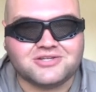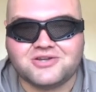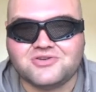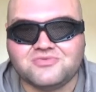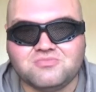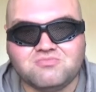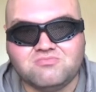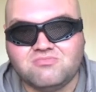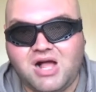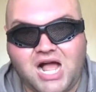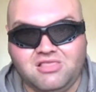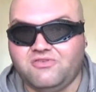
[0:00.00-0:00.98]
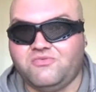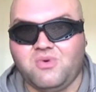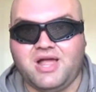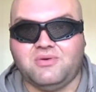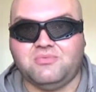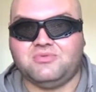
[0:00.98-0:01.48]
I love
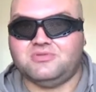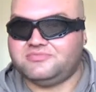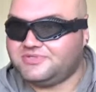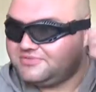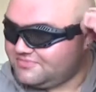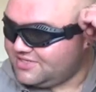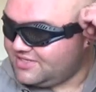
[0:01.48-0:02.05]
werewolves.